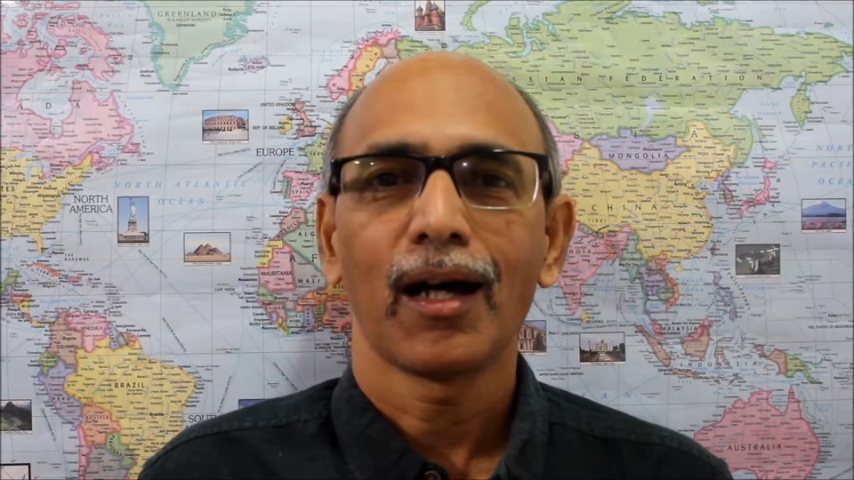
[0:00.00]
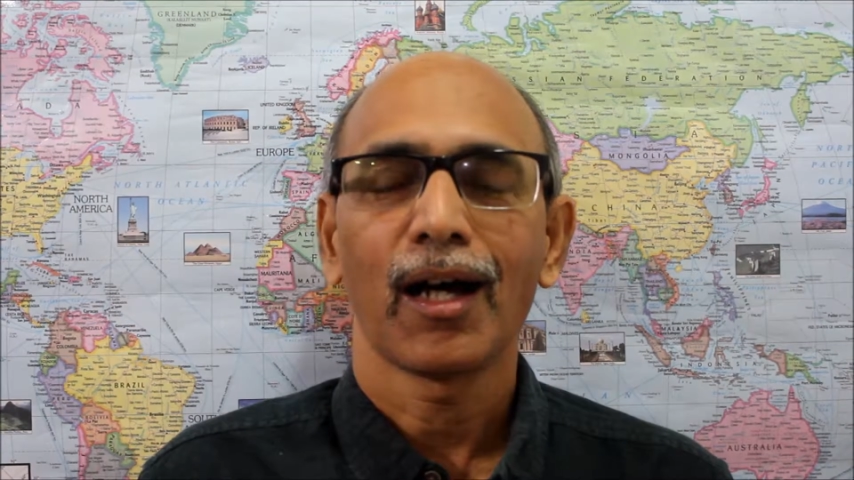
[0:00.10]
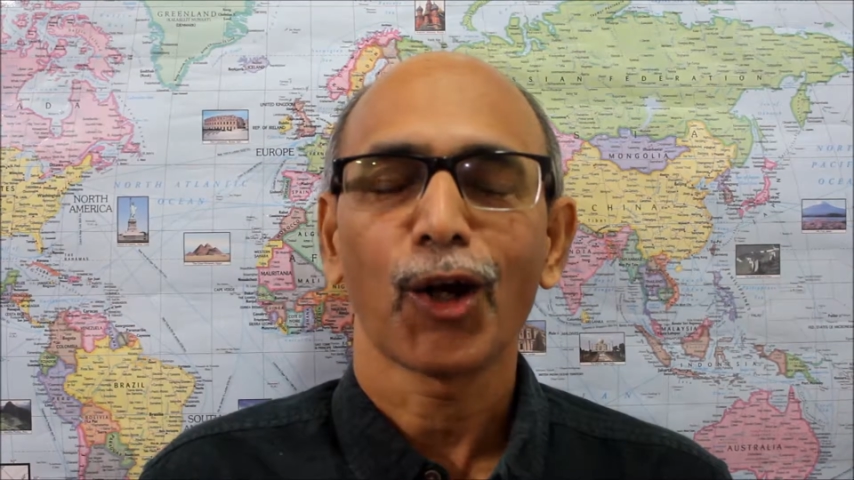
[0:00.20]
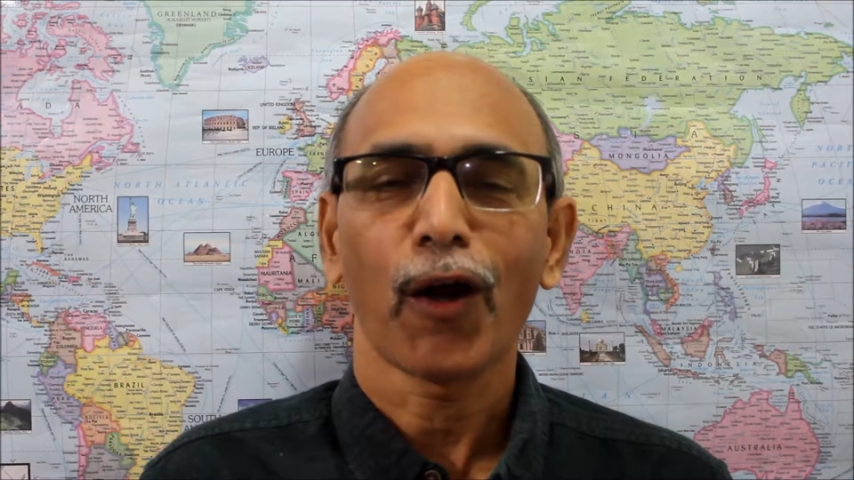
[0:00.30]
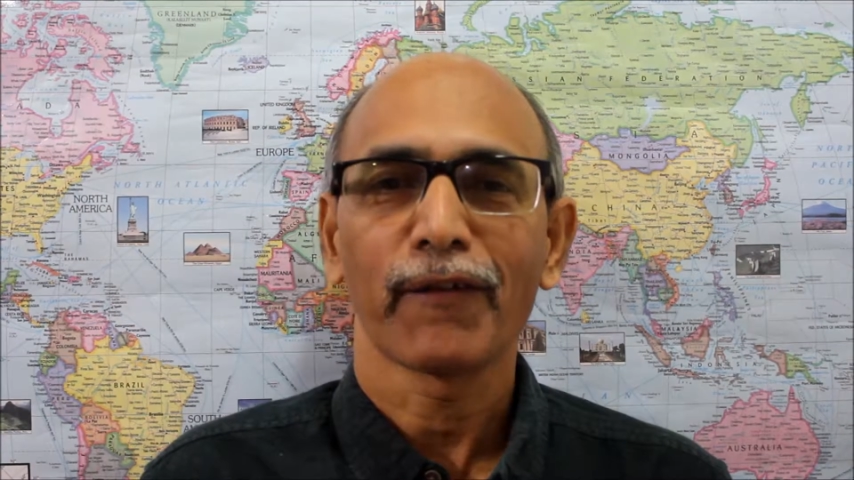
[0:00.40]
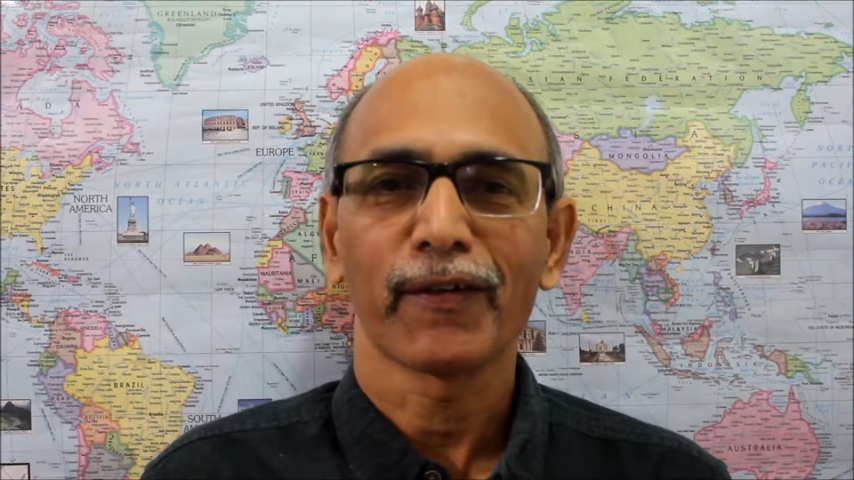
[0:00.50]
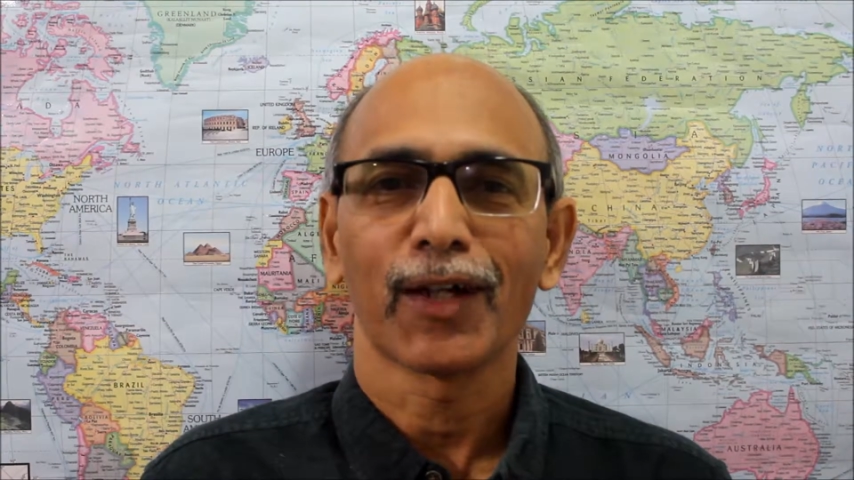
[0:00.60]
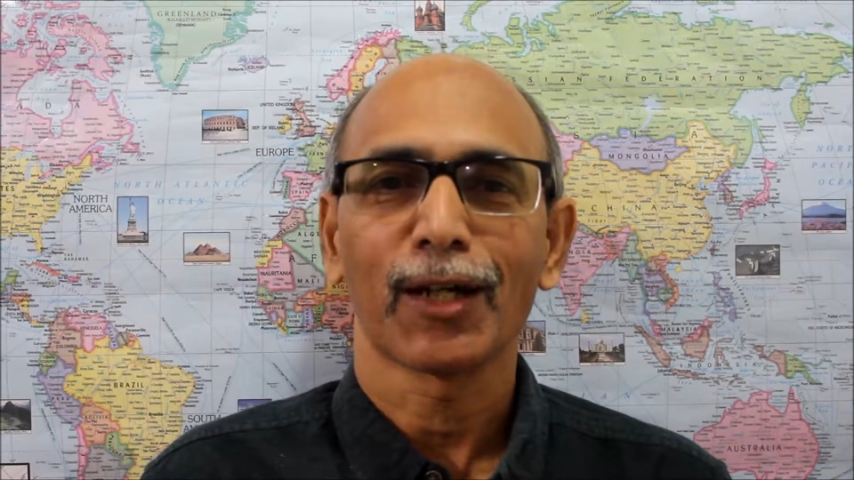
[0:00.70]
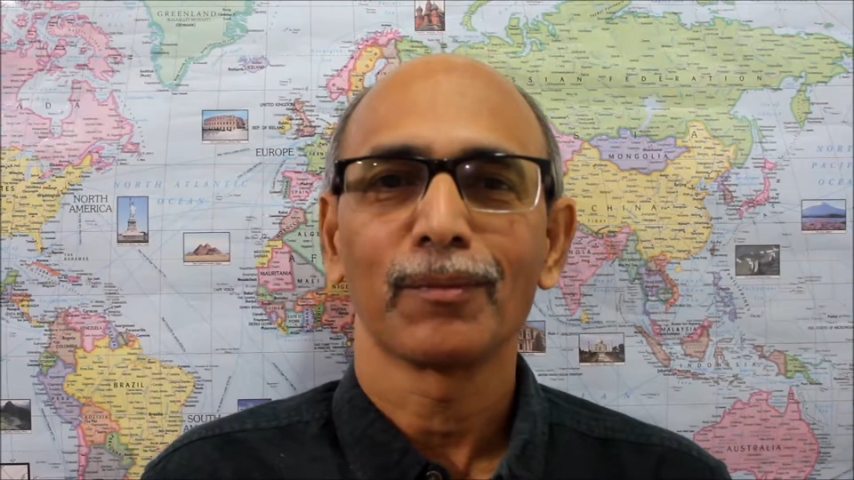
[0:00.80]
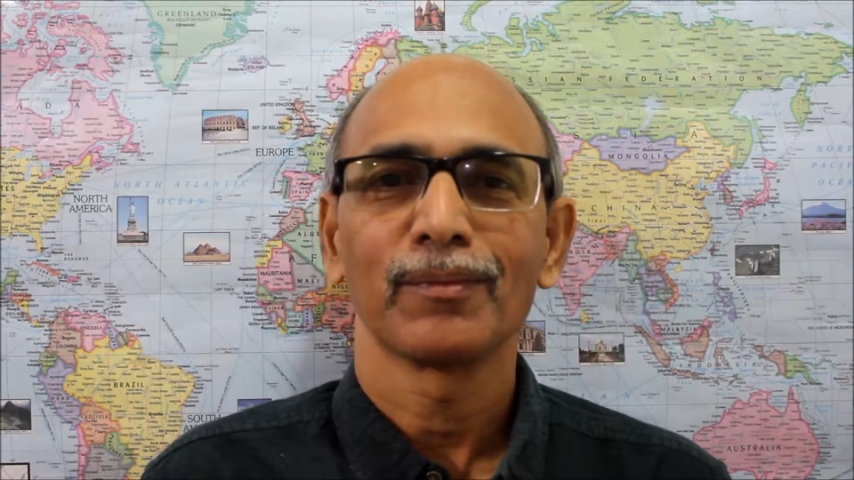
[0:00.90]
Hello
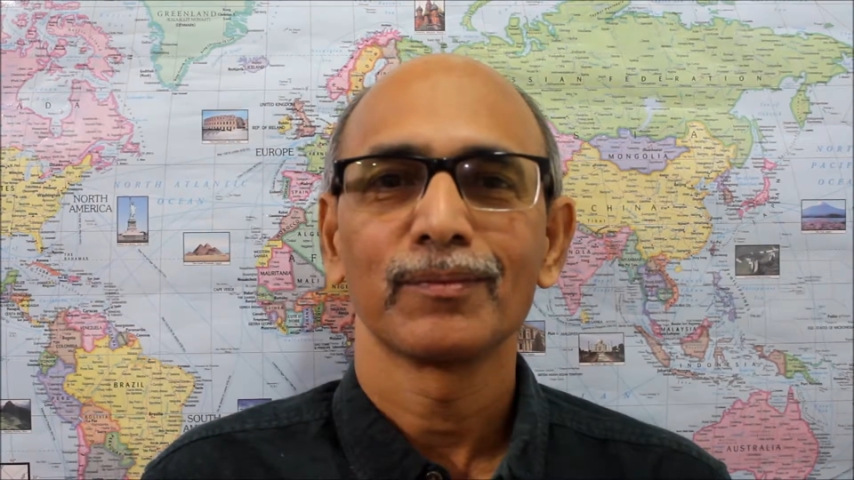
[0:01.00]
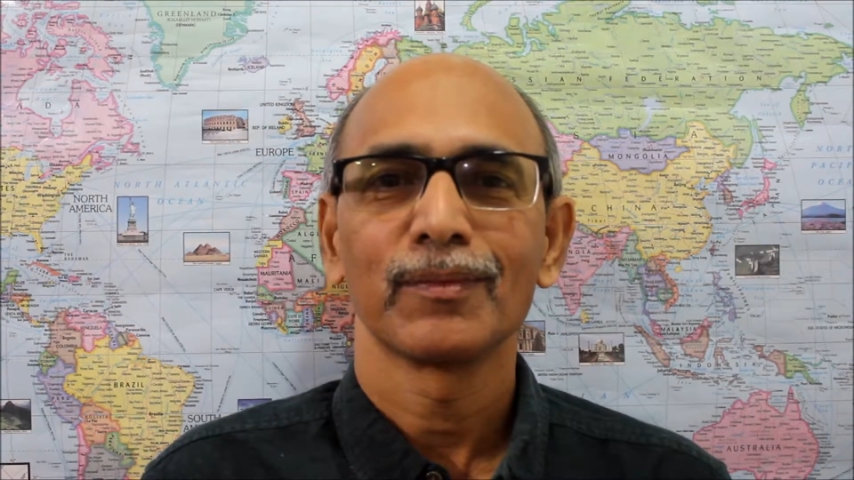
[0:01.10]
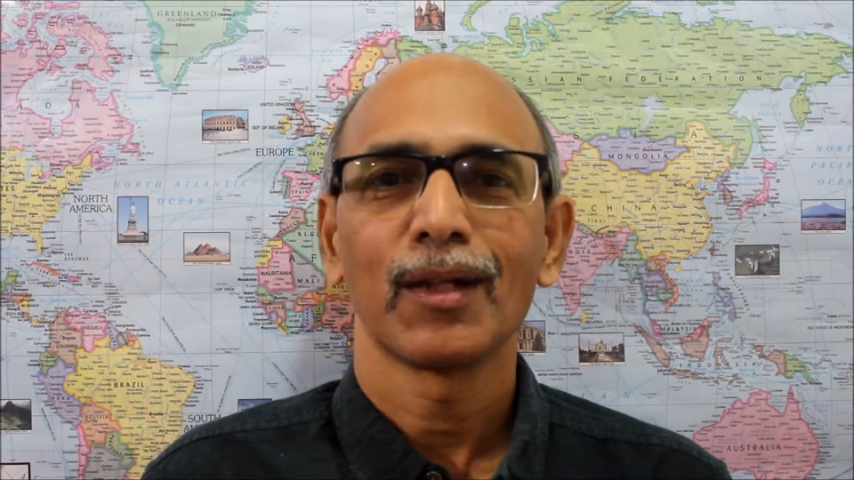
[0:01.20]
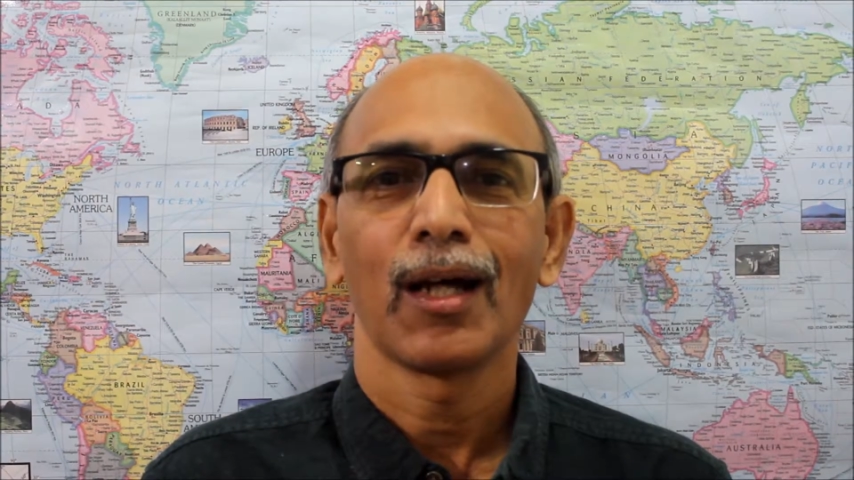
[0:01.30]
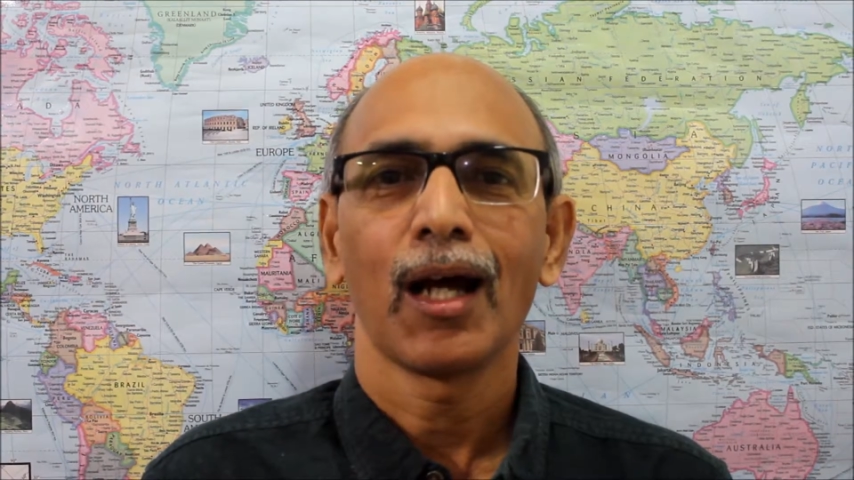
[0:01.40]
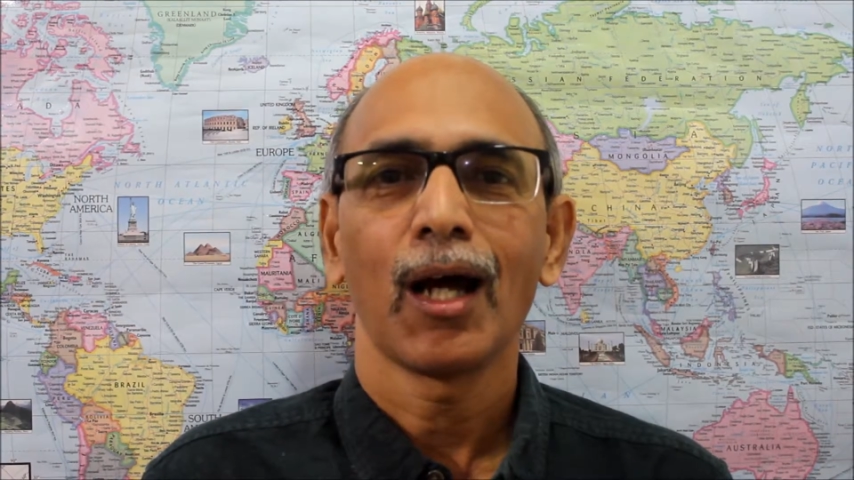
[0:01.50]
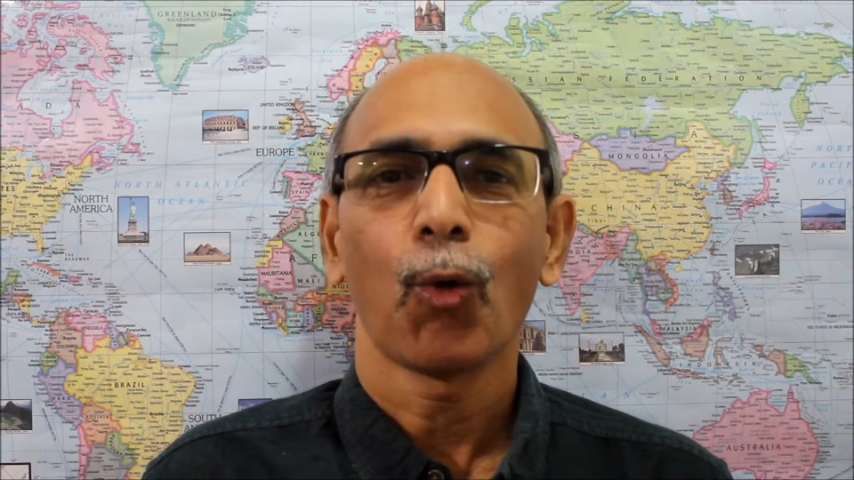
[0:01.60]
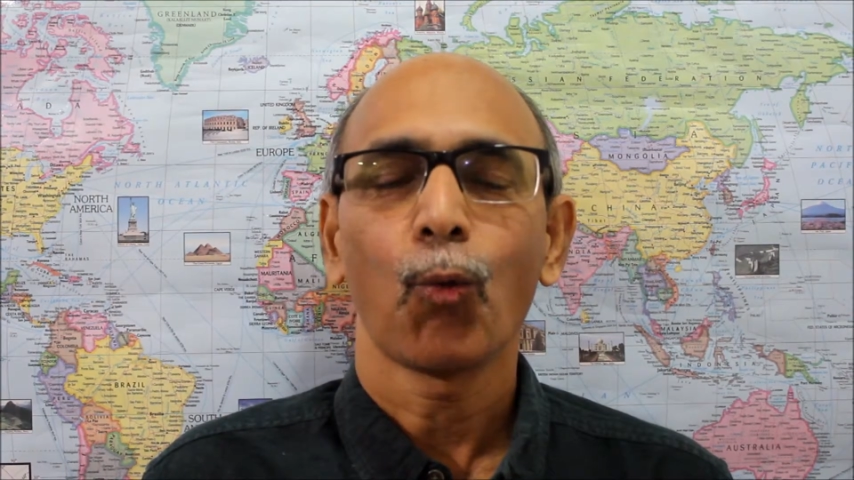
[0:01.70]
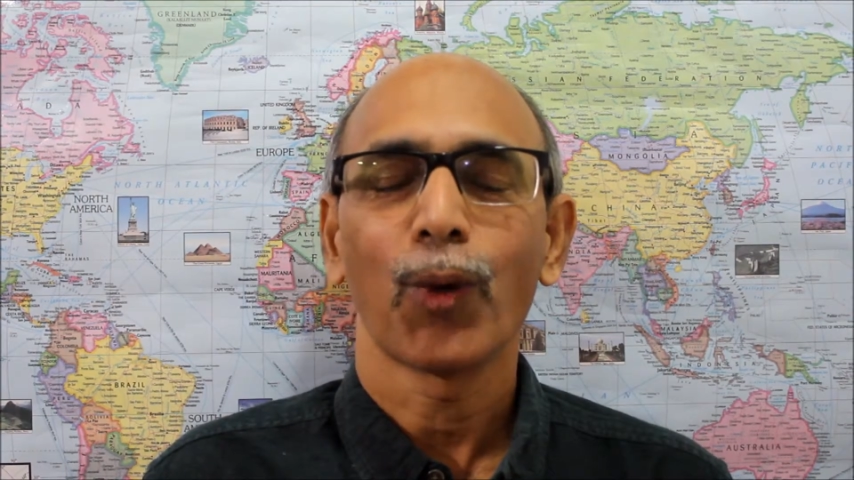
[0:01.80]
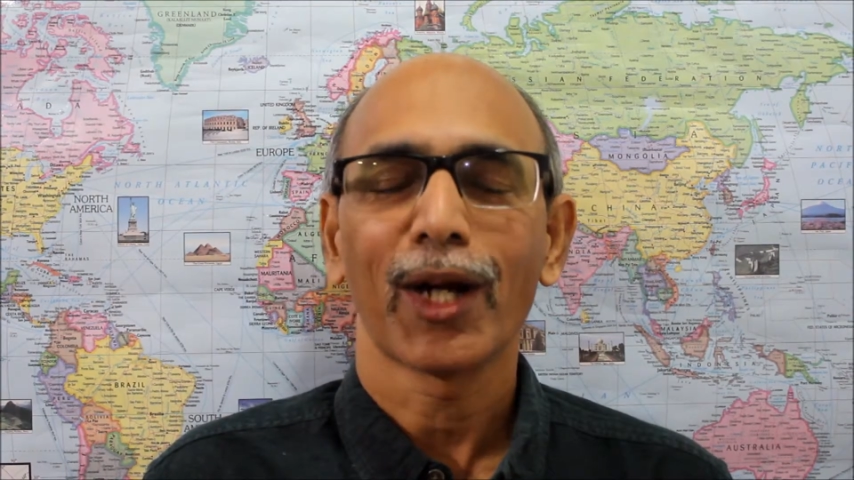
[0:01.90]
everyone.
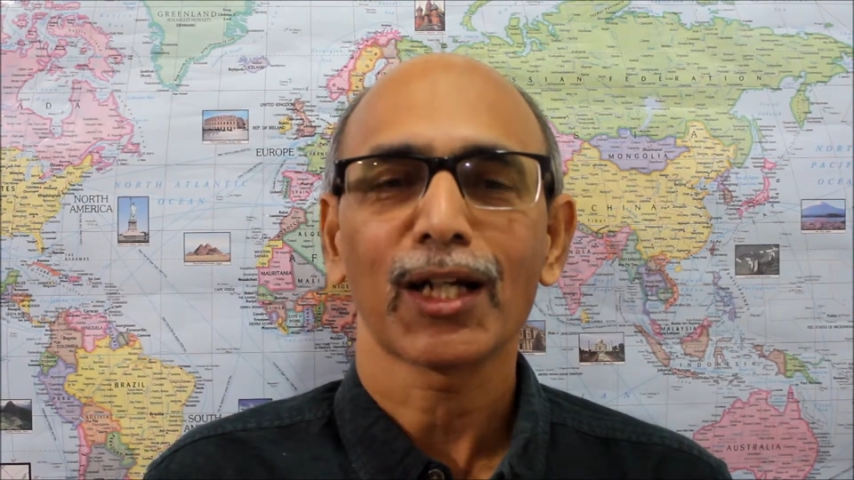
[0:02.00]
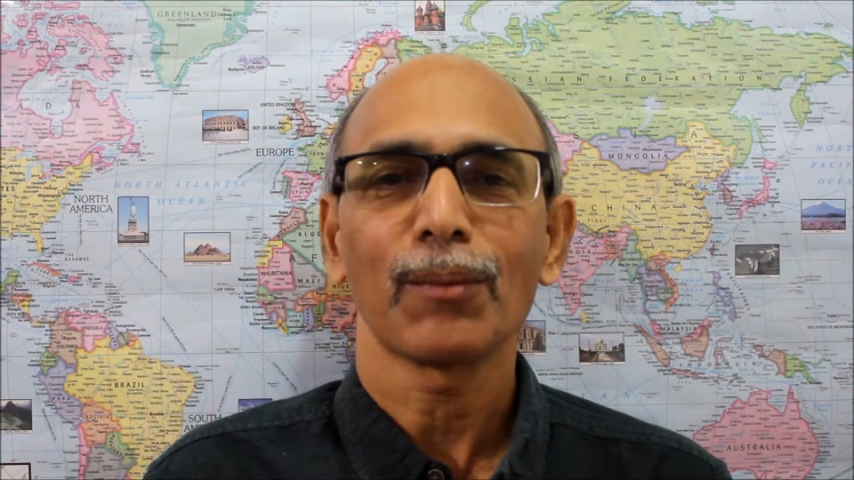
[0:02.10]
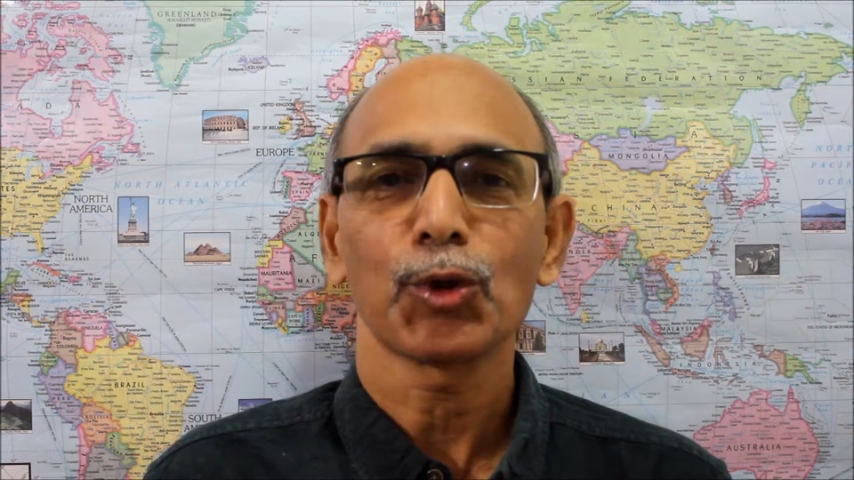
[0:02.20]
Welcome